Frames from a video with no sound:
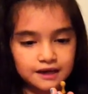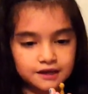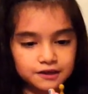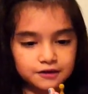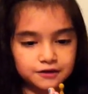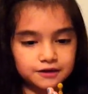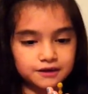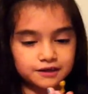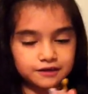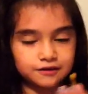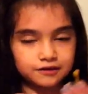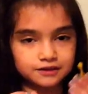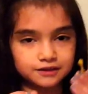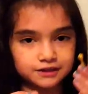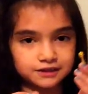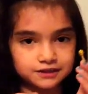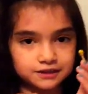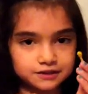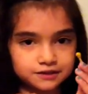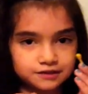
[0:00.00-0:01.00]
you can hold
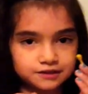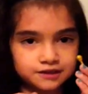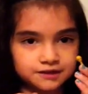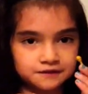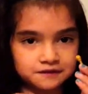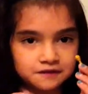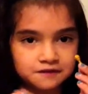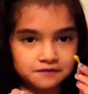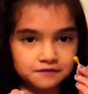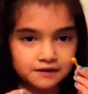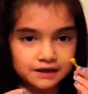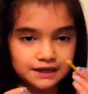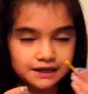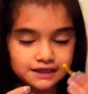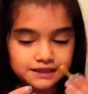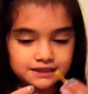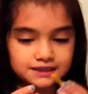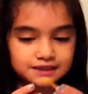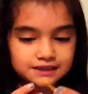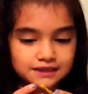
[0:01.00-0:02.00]
it two different
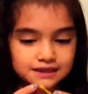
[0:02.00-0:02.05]
ways